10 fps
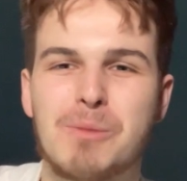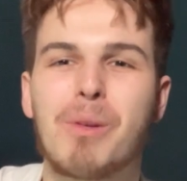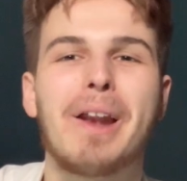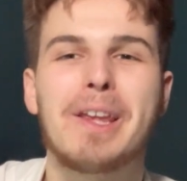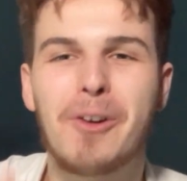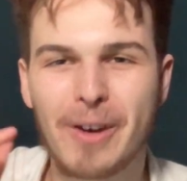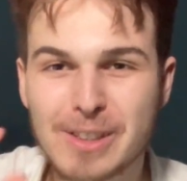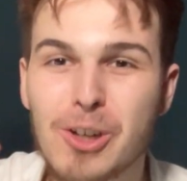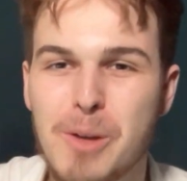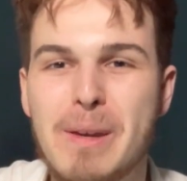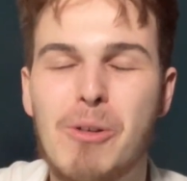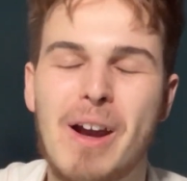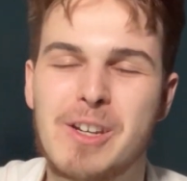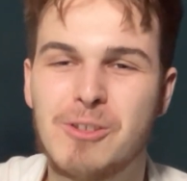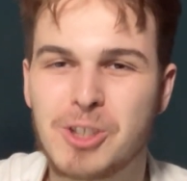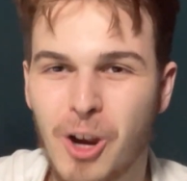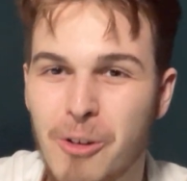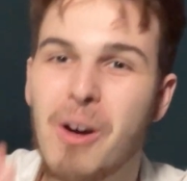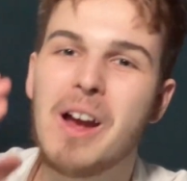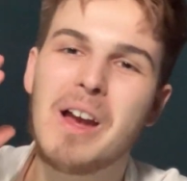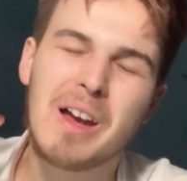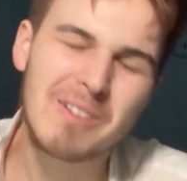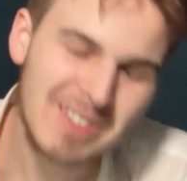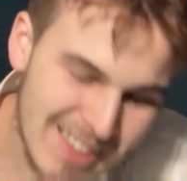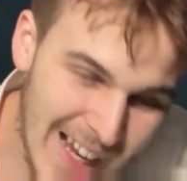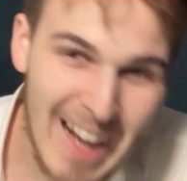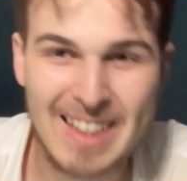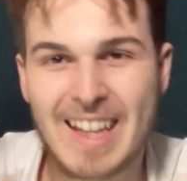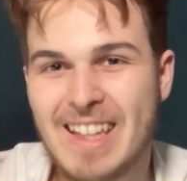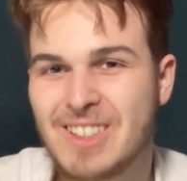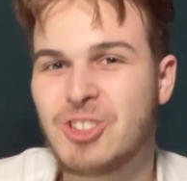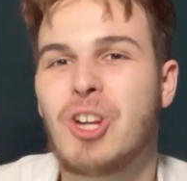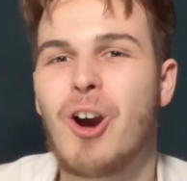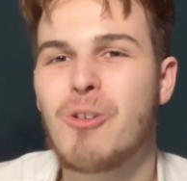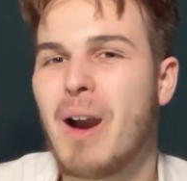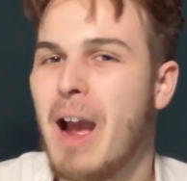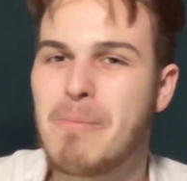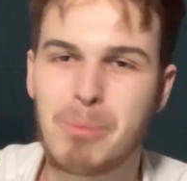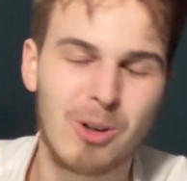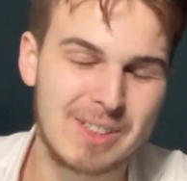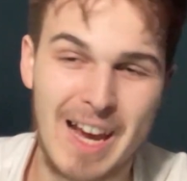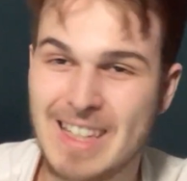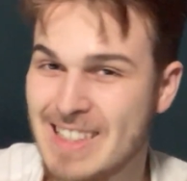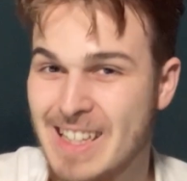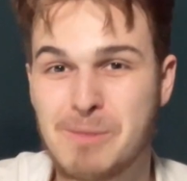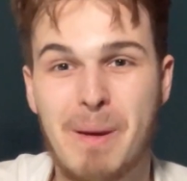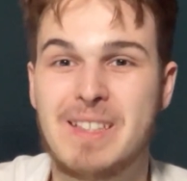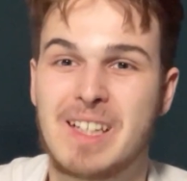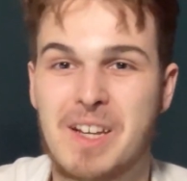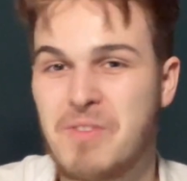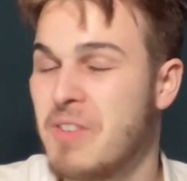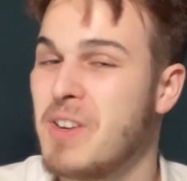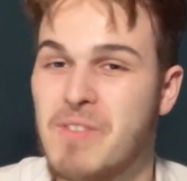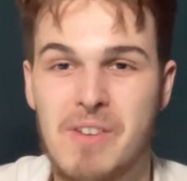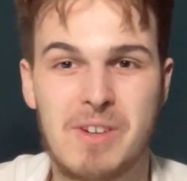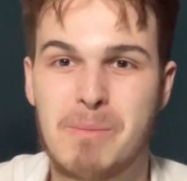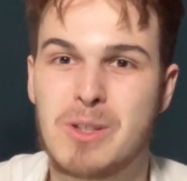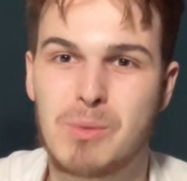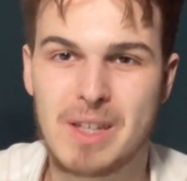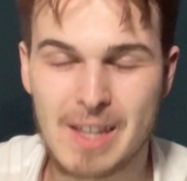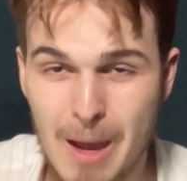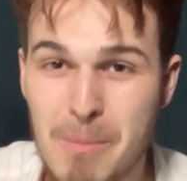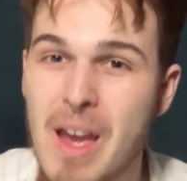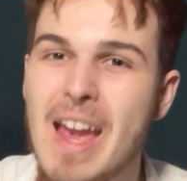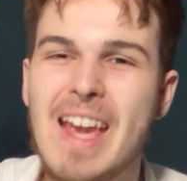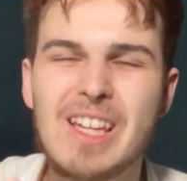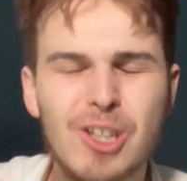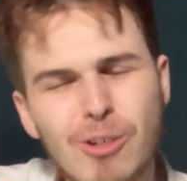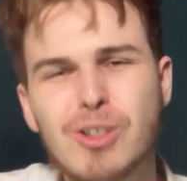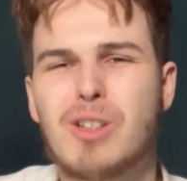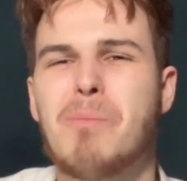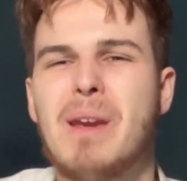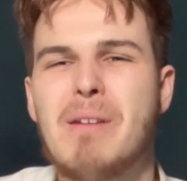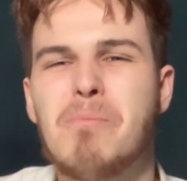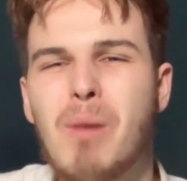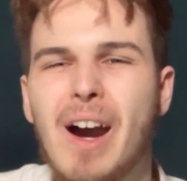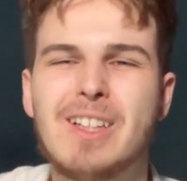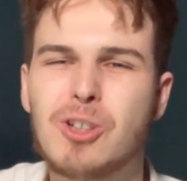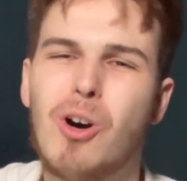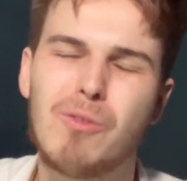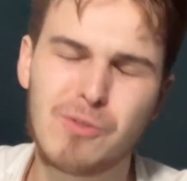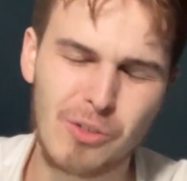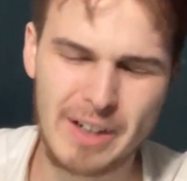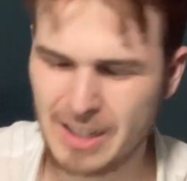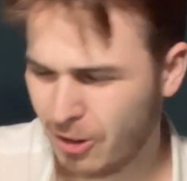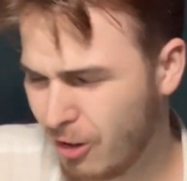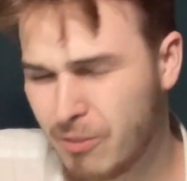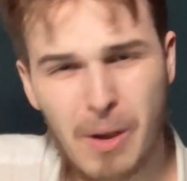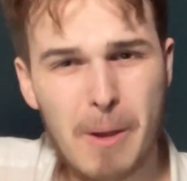bloody not. It's gonna be Guan Yu Zhou. Sadly, Zhou and Bottas, it's basically 50-50 between them. It used to be my top 3 of